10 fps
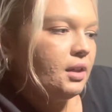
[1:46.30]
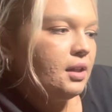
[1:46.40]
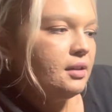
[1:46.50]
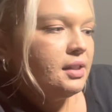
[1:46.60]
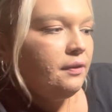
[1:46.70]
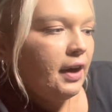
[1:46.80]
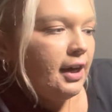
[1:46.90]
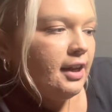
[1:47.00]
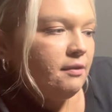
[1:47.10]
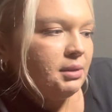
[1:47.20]
The
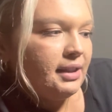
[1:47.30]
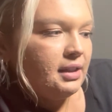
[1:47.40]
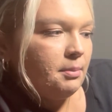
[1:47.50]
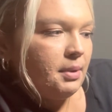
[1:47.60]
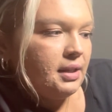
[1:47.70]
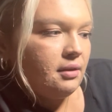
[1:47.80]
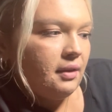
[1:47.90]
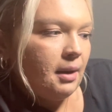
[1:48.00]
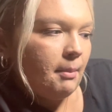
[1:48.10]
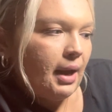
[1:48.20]
severity of bleeding depends on
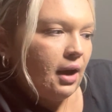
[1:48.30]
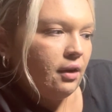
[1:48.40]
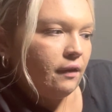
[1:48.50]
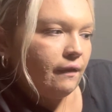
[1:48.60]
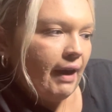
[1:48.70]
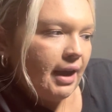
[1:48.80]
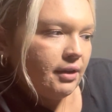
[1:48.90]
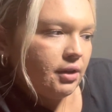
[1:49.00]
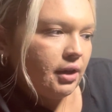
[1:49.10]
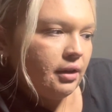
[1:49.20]
the amount of
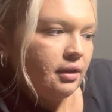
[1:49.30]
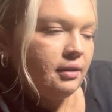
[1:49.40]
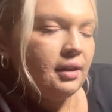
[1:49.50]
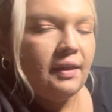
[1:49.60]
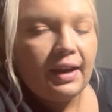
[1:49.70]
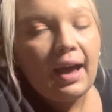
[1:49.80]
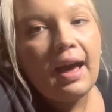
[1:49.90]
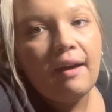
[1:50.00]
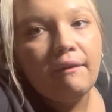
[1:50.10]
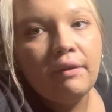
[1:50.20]
factor that they
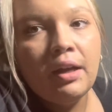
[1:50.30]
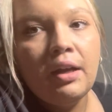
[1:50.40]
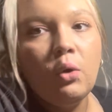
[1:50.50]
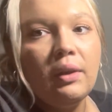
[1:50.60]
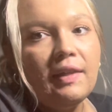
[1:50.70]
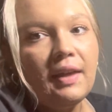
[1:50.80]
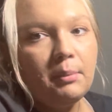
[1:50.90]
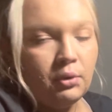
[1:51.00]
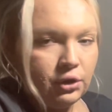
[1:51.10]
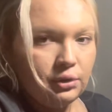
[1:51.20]
have or that they
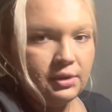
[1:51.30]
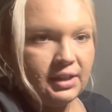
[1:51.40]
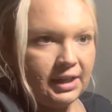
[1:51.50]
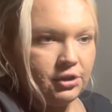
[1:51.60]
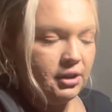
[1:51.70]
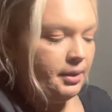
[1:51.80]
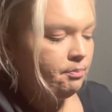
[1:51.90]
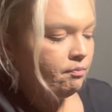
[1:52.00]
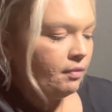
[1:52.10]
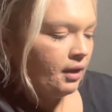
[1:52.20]
produce naturally.
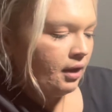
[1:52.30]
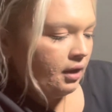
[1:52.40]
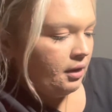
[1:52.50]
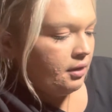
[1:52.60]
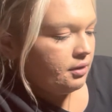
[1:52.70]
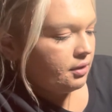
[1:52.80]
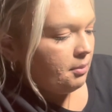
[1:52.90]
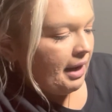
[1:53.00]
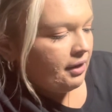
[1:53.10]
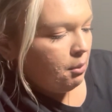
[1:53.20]
So
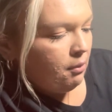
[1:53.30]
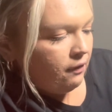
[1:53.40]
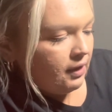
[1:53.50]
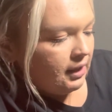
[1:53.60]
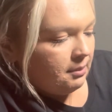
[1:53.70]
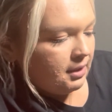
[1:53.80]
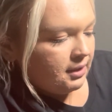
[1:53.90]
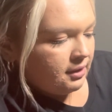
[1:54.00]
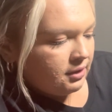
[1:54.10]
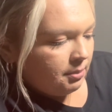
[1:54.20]
mild hemophilia means
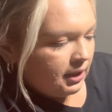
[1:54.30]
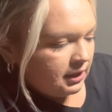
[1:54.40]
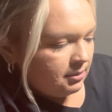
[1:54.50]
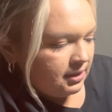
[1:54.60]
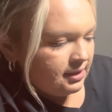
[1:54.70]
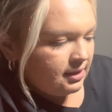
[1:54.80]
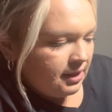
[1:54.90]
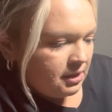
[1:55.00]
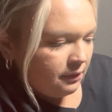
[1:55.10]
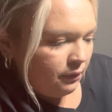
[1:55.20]
there is approximately
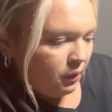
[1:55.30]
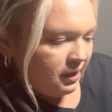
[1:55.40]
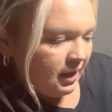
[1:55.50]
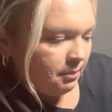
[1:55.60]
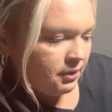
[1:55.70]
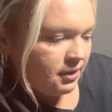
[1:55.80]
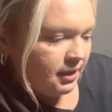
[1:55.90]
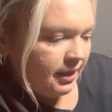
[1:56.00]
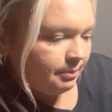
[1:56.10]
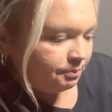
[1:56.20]
6 to 49%